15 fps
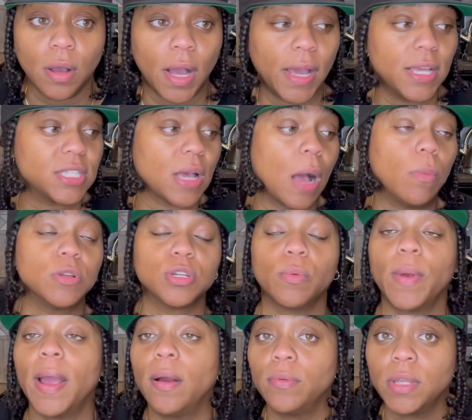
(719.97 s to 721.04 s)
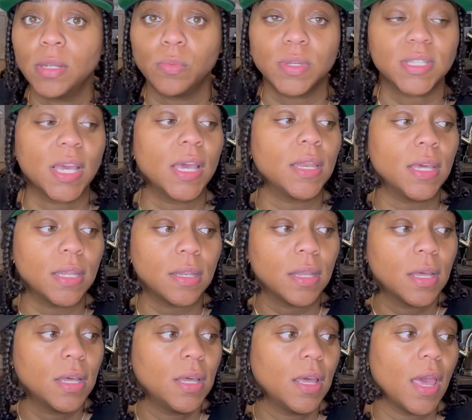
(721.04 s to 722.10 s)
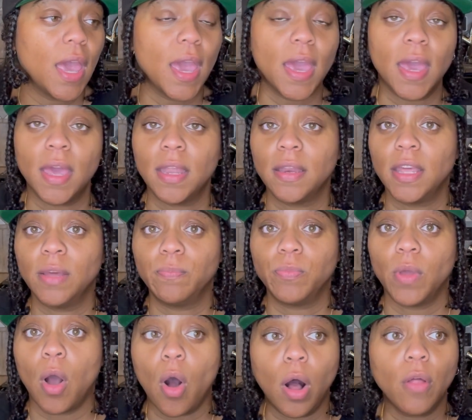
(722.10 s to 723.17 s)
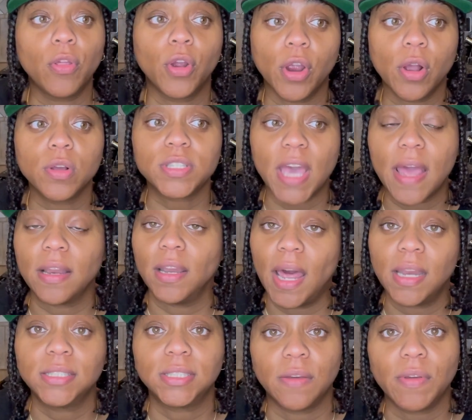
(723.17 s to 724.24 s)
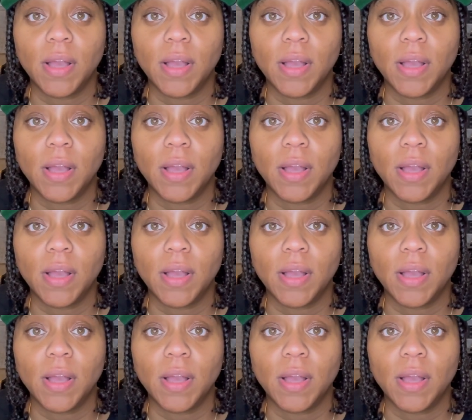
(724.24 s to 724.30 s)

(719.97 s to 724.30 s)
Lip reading: I was around it, was in it, and all the girls had a lot of stuff in